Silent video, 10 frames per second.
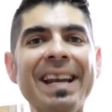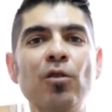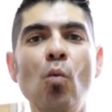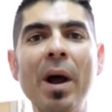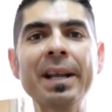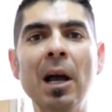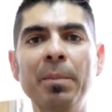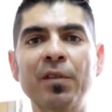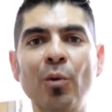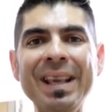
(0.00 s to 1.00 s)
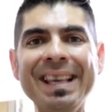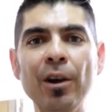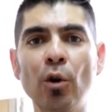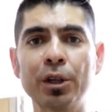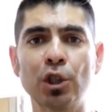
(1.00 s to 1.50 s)
added one cup of Greek
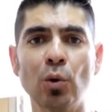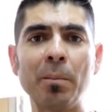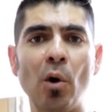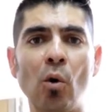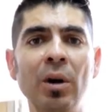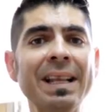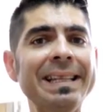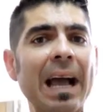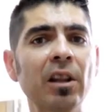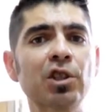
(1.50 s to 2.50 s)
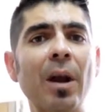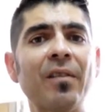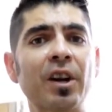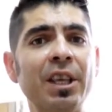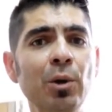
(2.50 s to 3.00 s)
yogurt to a bowl. Now let's
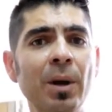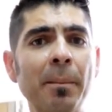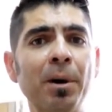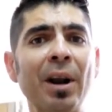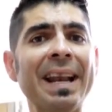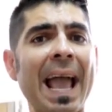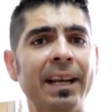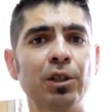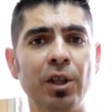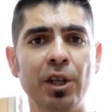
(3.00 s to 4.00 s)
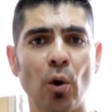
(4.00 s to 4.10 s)
grab our cucumber and add it to the